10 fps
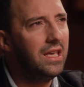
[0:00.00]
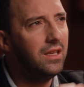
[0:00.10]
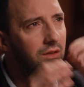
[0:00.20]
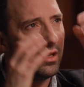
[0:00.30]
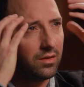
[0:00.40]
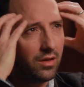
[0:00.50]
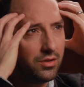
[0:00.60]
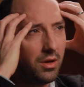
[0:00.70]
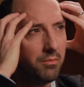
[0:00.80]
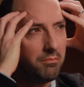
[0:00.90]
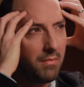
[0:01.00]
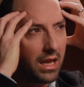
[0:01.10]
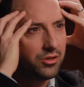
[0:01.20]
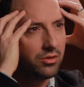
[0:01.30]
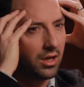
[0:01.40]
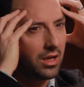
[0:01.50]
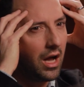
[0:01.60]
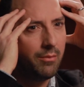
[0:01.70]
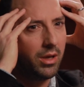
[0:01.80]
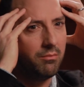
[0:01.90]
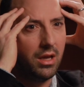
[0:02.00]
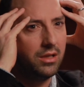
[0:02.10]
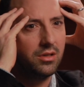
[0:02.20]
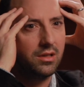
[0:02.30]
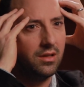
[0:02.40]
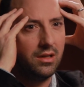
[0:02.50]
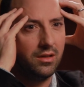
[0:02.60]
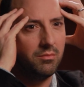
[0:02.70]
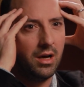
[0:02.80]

he's got such a comic matrix in his